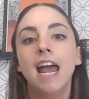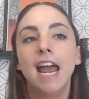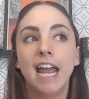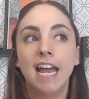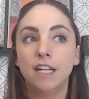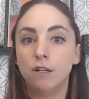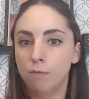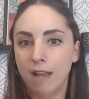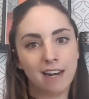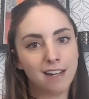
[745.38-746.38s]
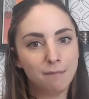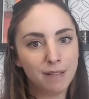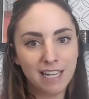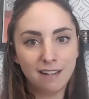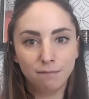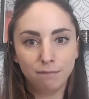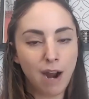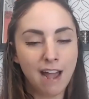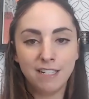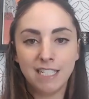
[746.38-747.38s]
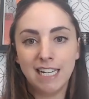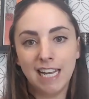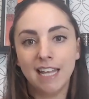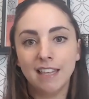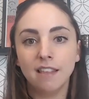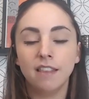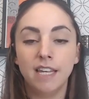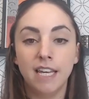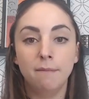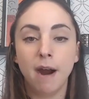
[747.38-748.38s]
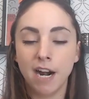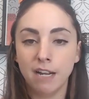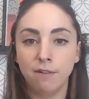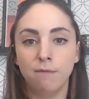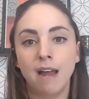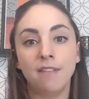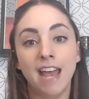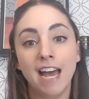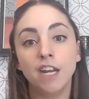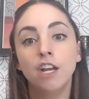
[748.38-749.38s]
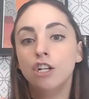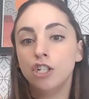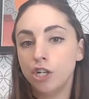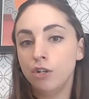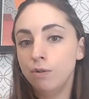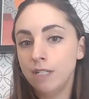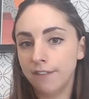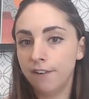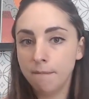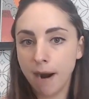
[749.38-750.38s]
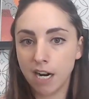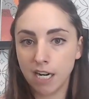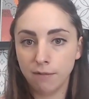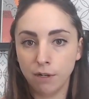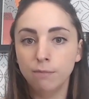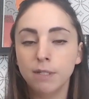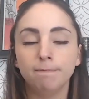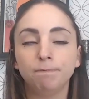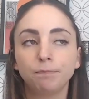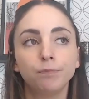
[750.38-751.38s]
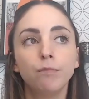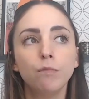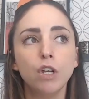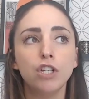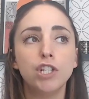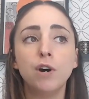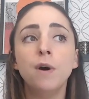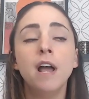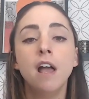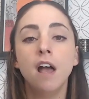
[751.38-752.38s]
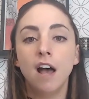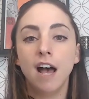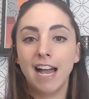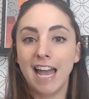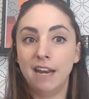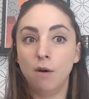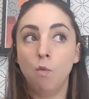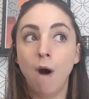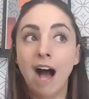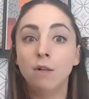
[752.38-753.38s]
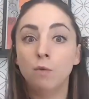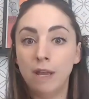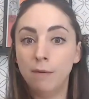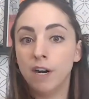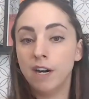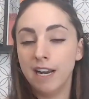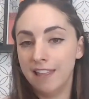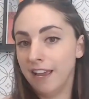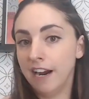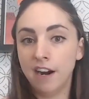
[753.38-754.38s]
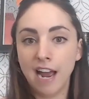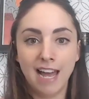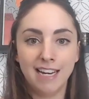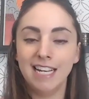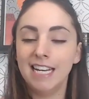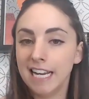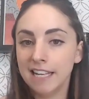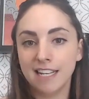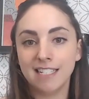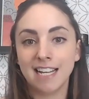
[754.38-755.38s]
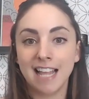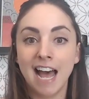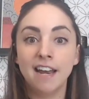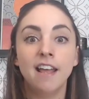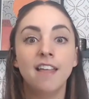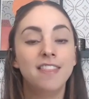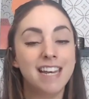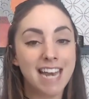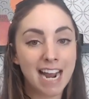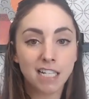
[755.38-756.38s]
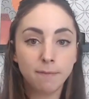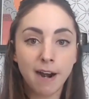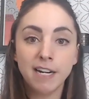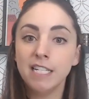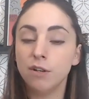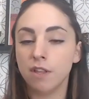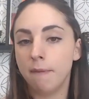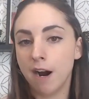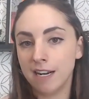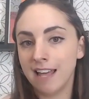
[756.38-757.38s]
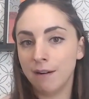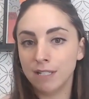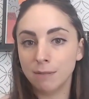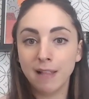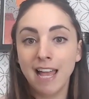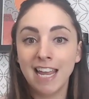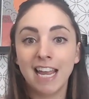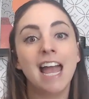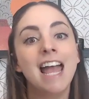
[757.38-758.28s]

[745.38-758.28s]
and we had complete privacy in the party room. Now they had two different party rooms. So again, while we were in there and eating and things like that, the next party, so the party that was playing,